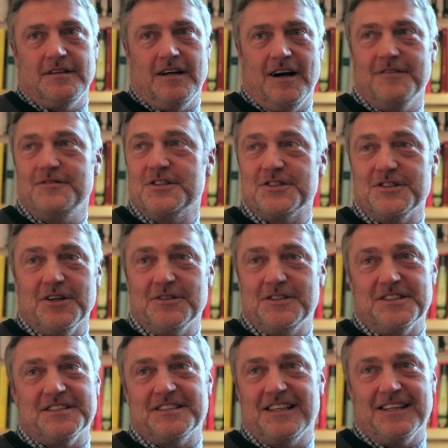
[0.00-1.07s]
I've just
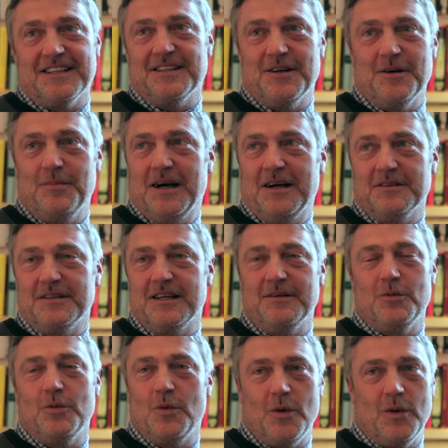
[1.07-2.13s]
noticed that about
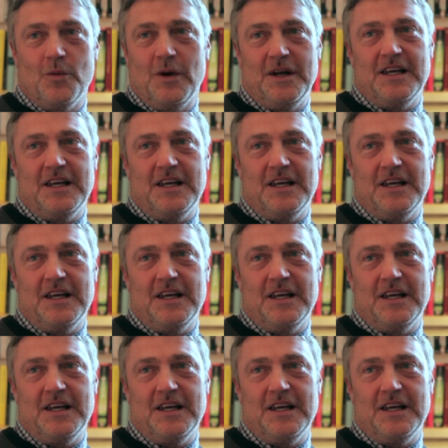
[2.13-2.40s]
when